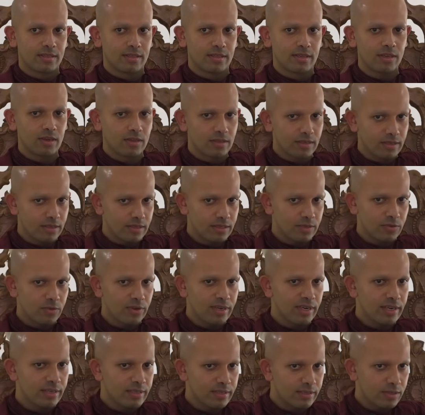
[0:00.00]
This is
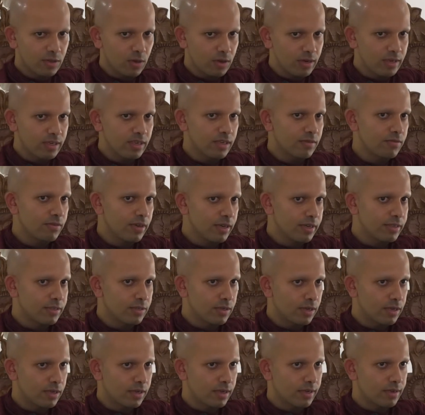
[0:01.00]
really solid
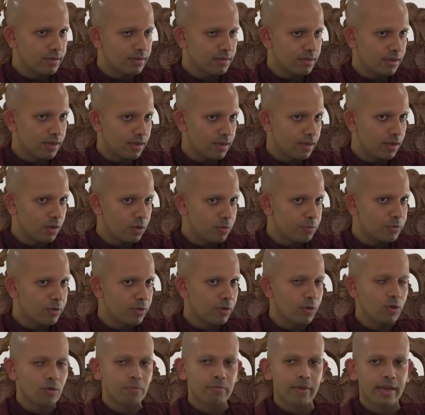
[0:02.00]
advice. I hope
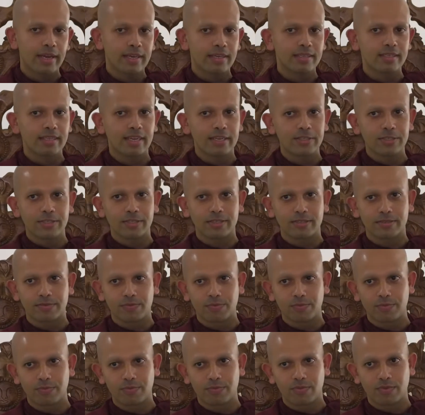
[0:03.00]
you're all paying attention.
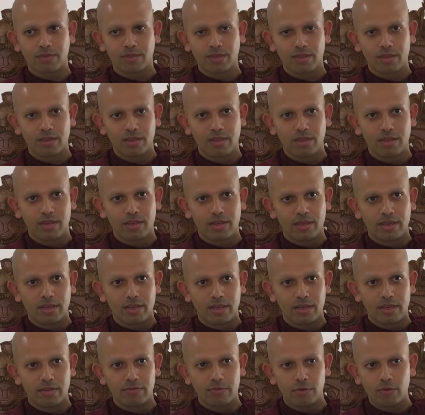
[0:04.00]

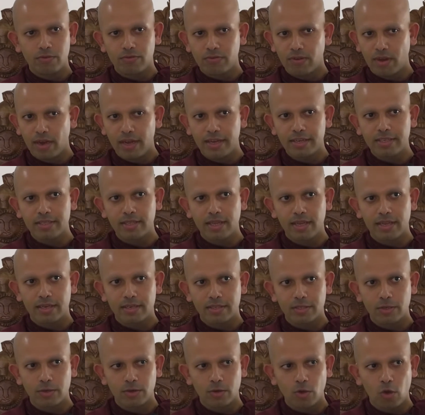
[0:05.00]
If you find
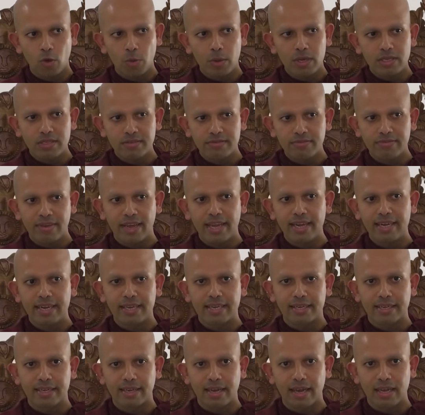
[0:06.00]
that you're always
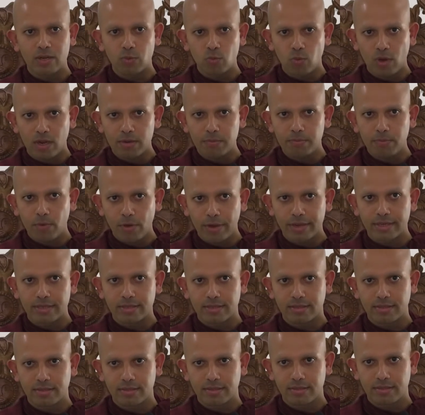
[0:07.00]
failing at one
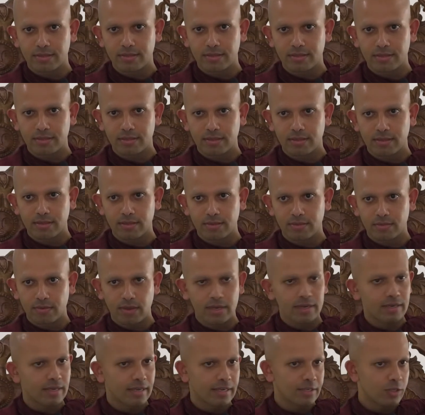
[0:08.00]
point,
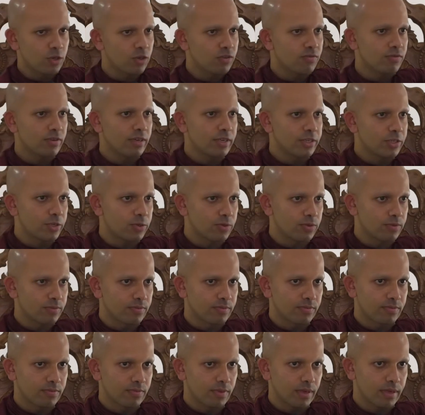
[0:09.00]
right, in your virtue,
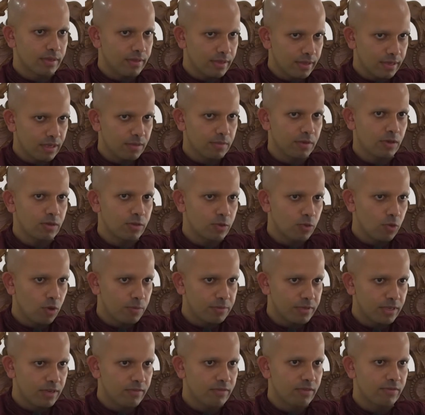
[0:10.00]
right? Think about you
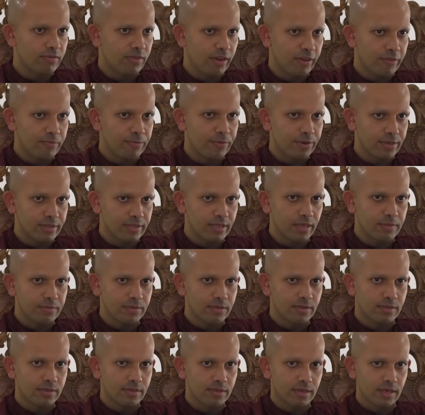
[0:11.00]
observe the 5
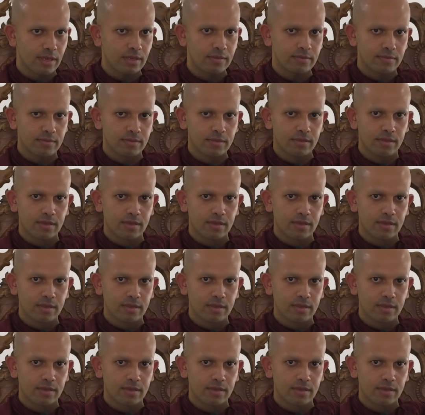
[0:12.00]
precepts, yeah?